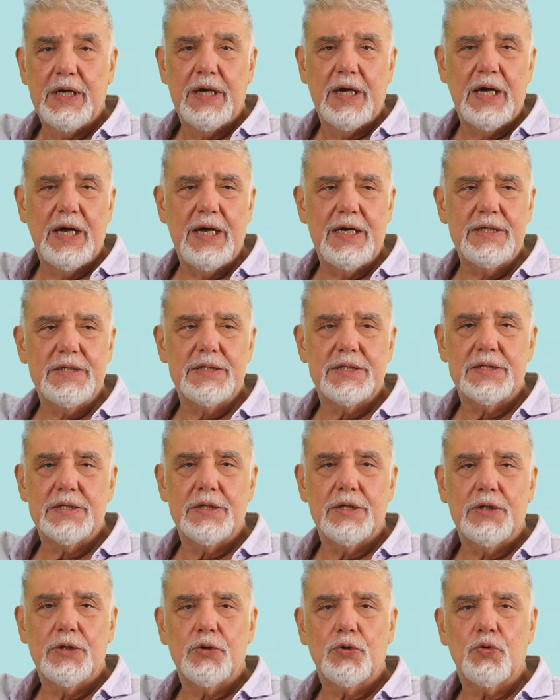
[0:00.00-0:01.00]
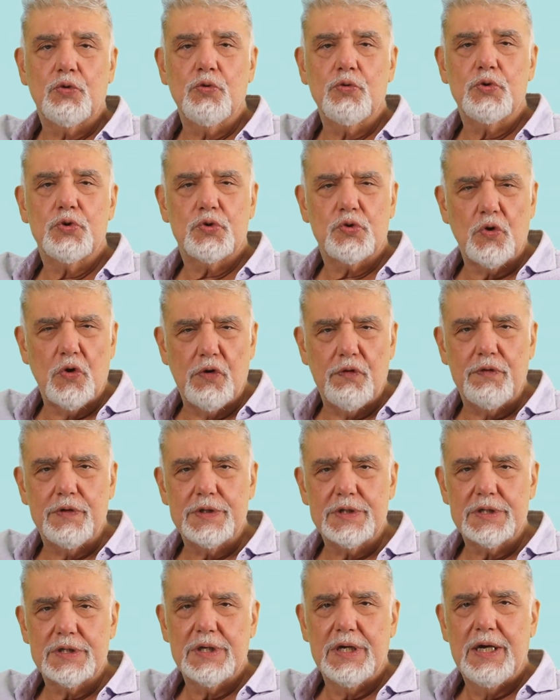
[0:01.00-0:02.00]
has to
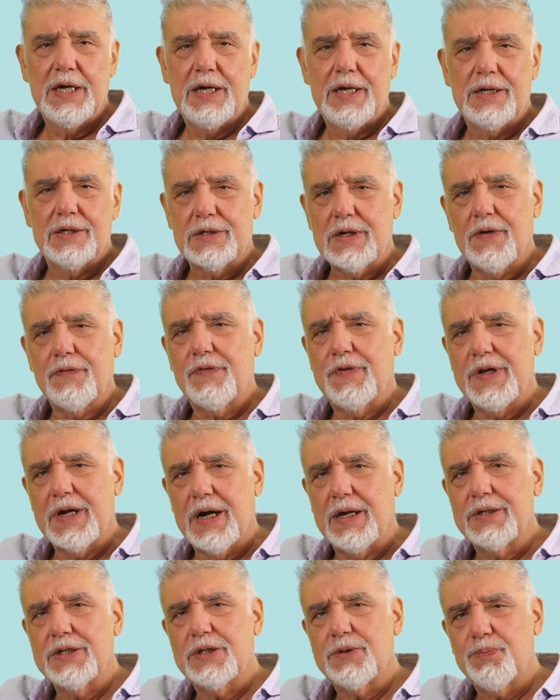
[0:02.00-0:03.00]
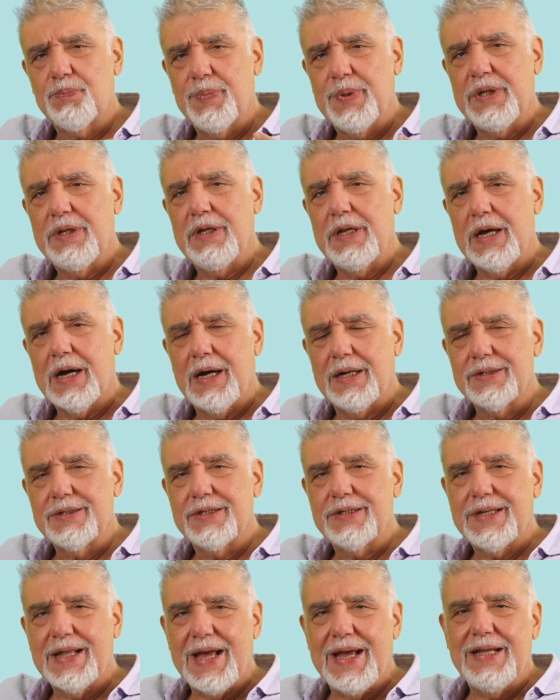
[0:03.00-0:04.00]
service roughly
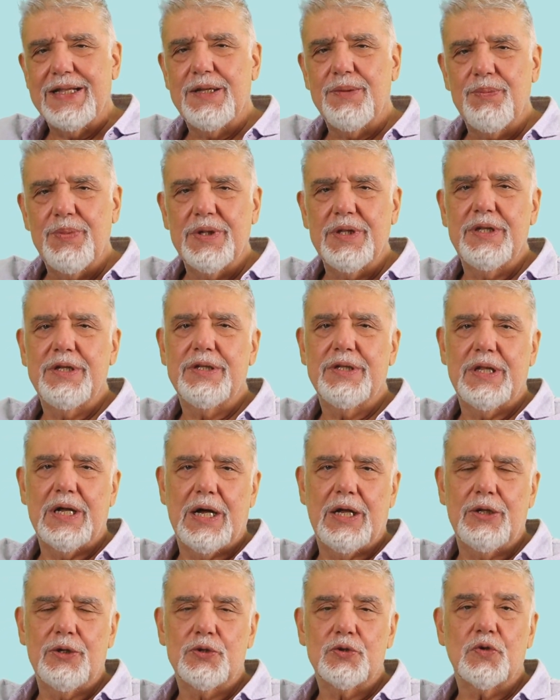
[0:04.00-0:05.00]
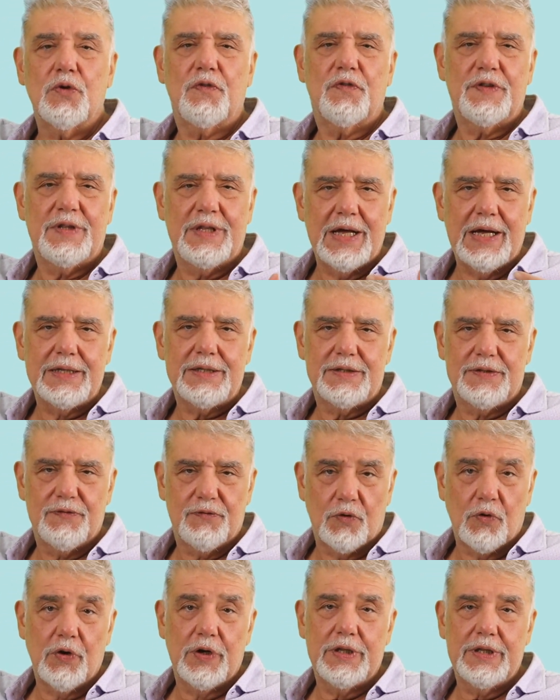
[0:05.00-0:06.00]
$180 billion of debt,
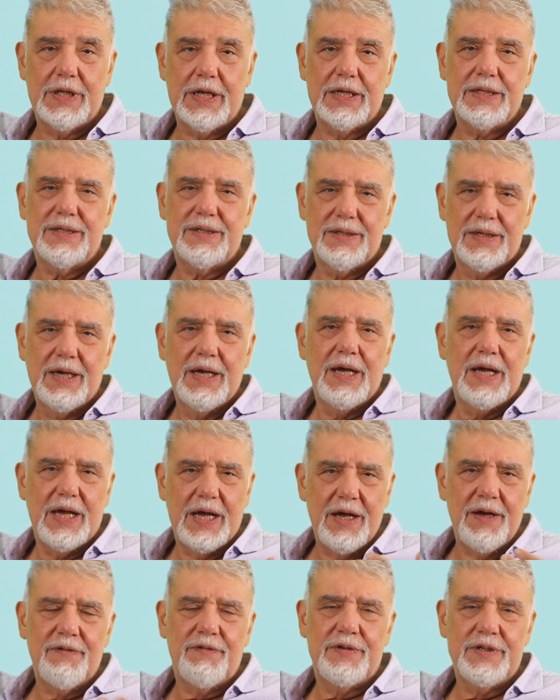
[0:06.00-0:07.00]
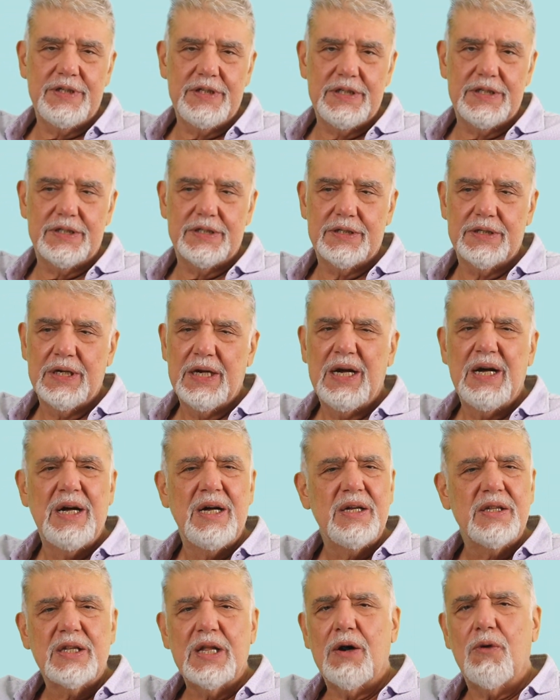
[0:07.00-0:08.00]
foreign debt, every year.
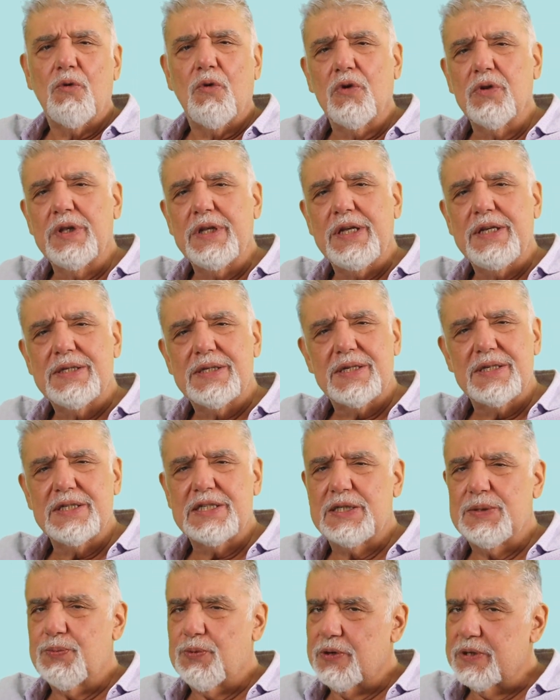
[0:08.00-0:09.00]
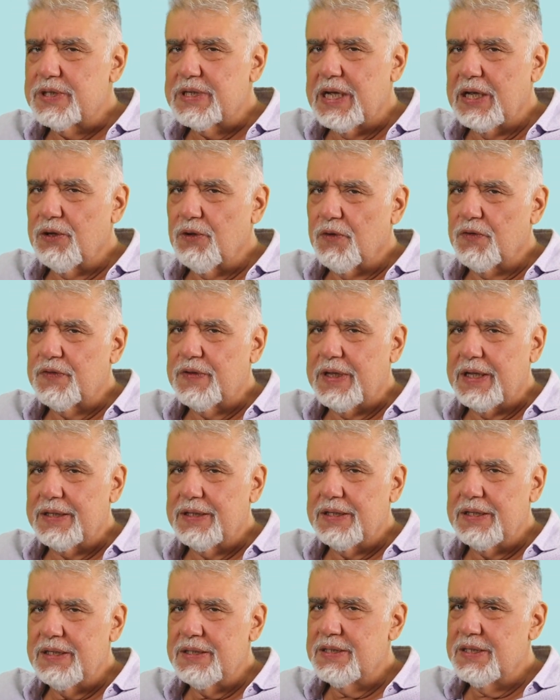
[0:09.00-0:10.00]
Now, only 60% of
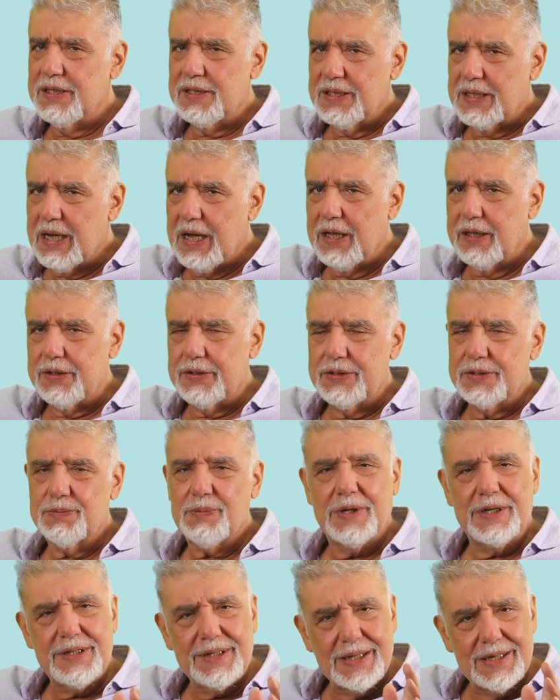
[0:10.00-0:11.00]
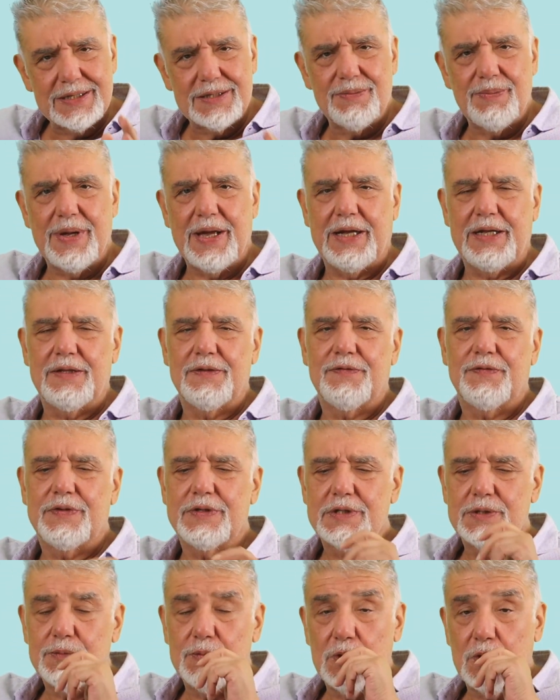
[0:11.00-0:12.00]
that is in dollars, but it doesn't make a
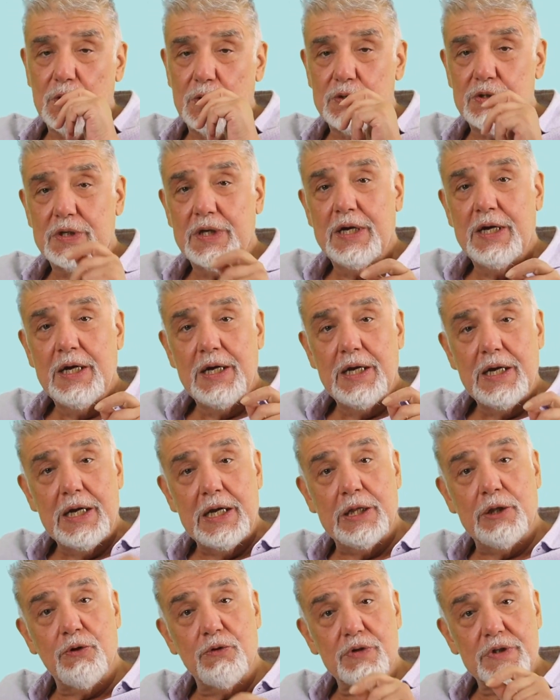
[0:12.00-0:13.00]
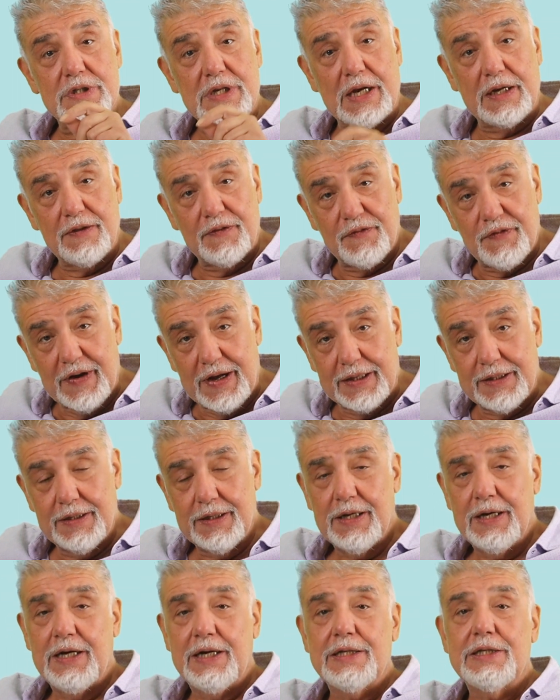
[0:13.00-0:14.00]
difference, because alongside Fed,
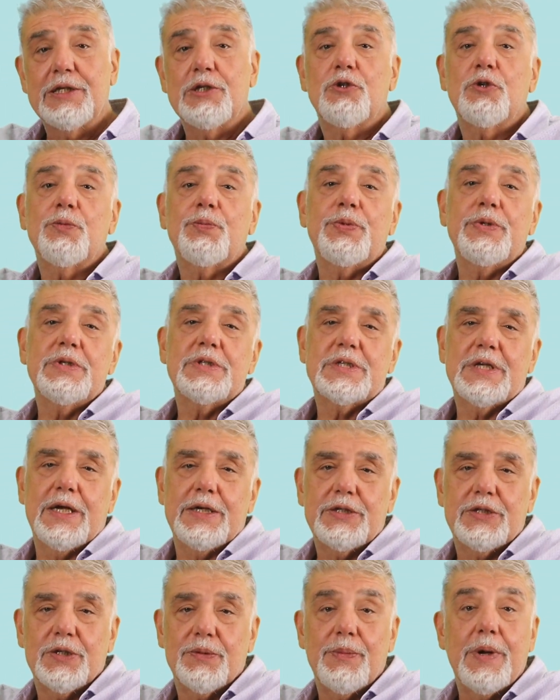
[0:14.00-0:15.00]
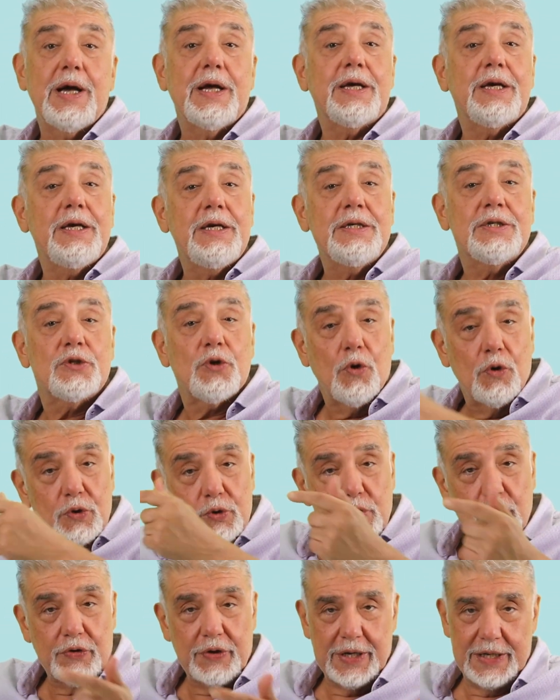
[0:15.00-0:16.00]
the European Central Bank is
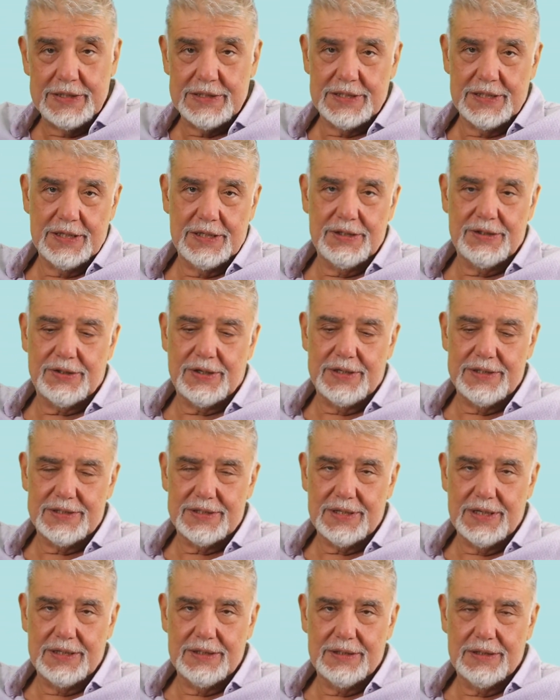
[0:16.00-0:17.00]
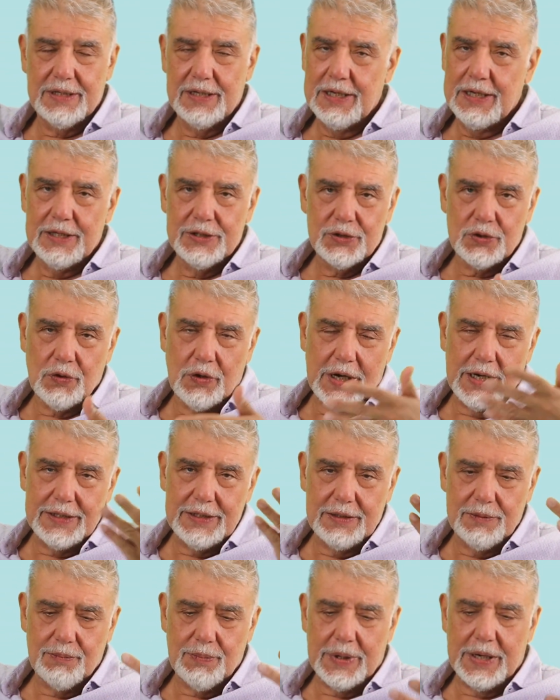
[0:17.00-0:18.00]
also raising interest rate. So I
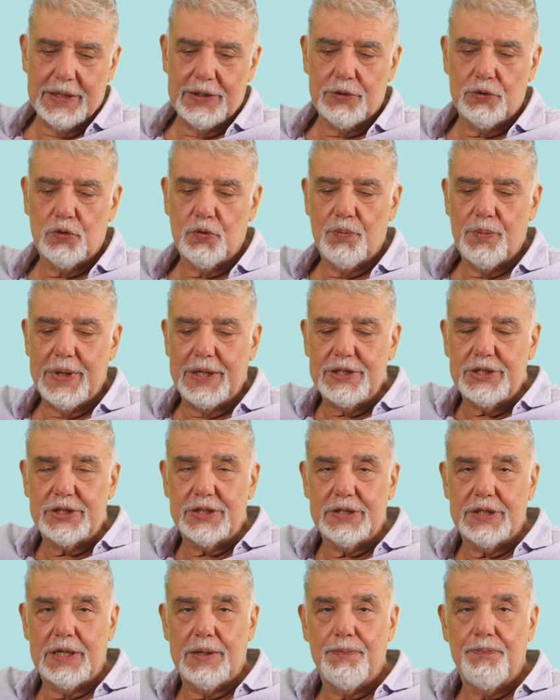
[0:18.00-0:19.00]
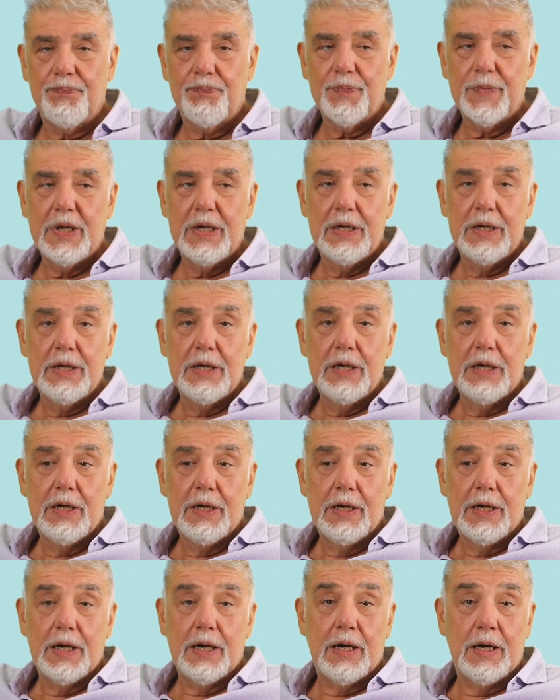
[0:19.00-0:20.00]
didn't bother to mention them.
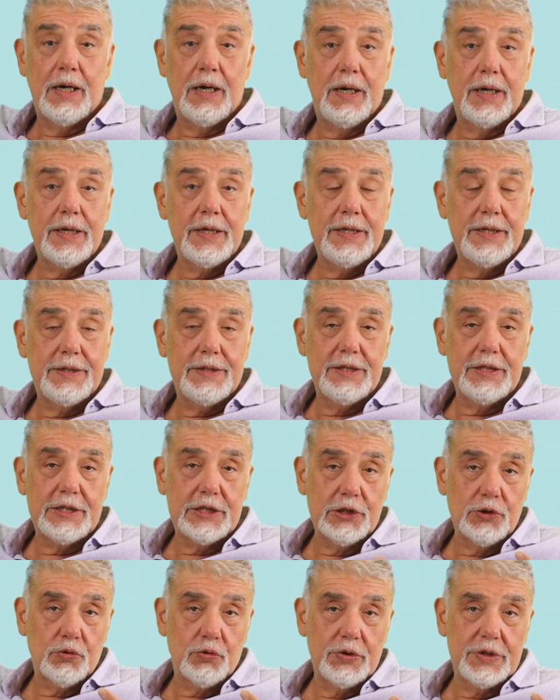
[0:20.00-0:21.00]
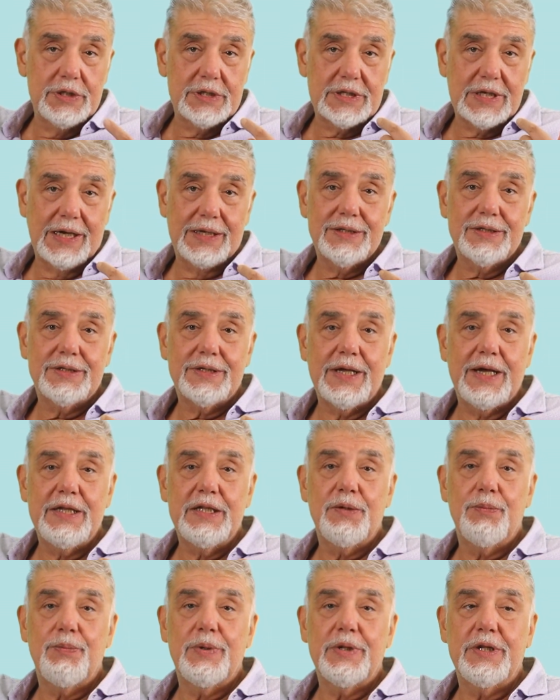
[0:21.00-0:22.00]
In addition to this
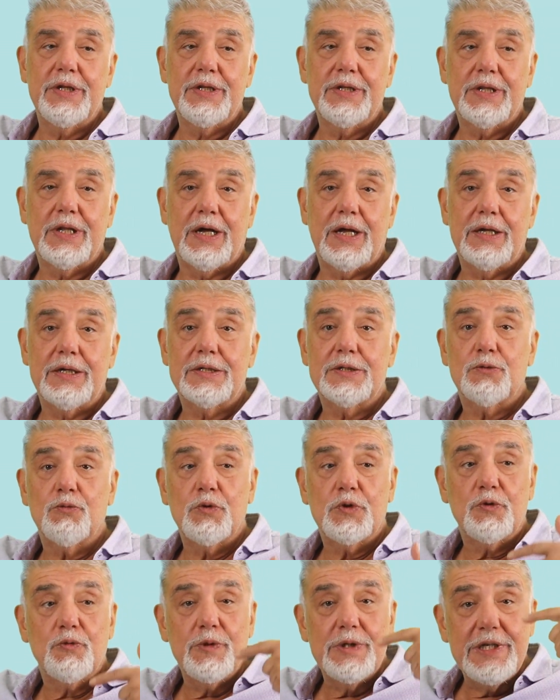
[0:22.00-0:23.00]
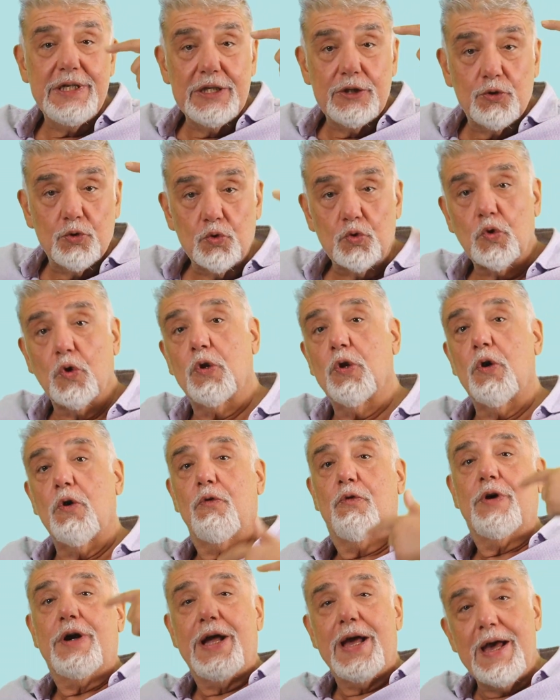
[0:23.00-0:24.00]
$180 billion, which we need to roll
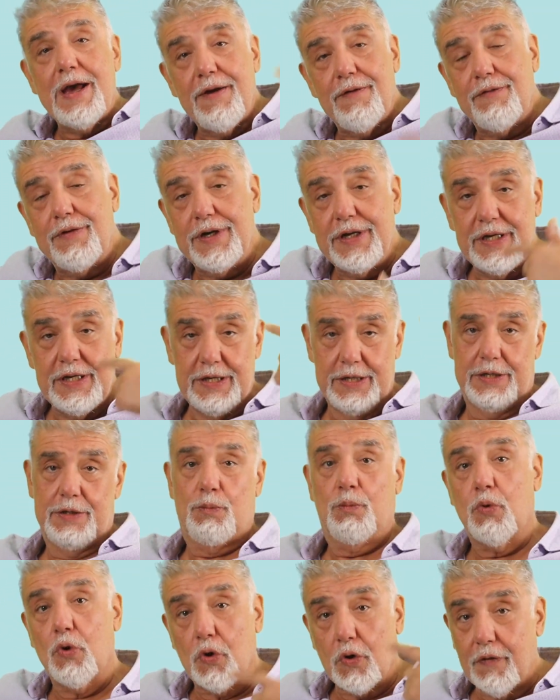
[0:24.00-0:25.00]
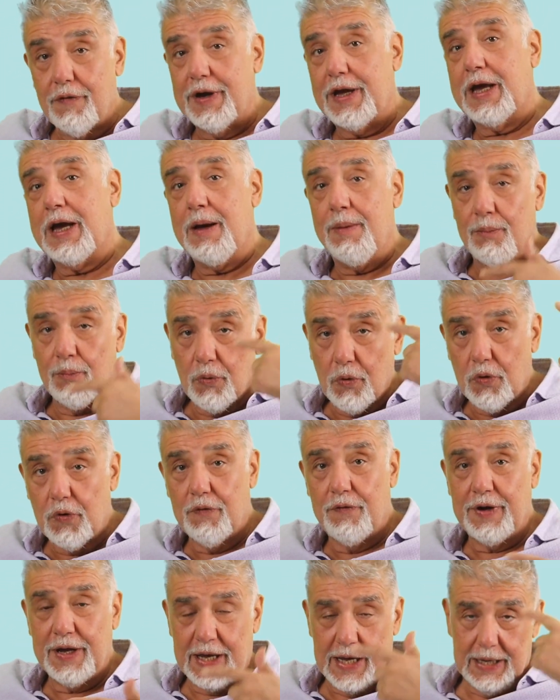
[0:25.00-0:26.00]
over every year, borrow
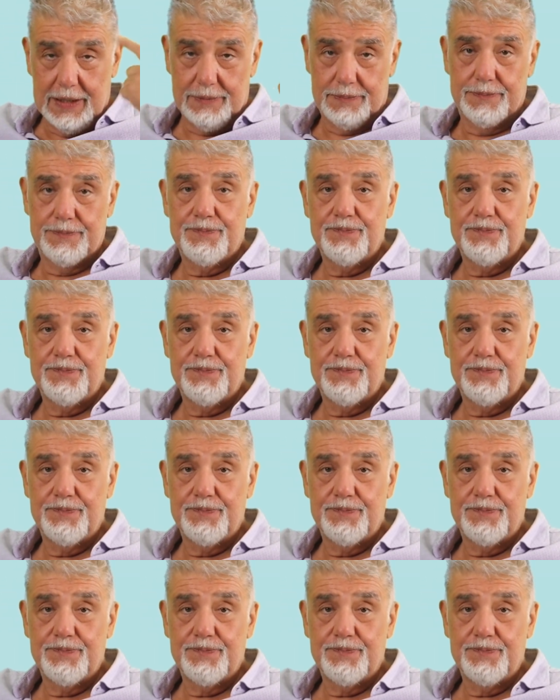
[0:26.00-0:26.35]
again,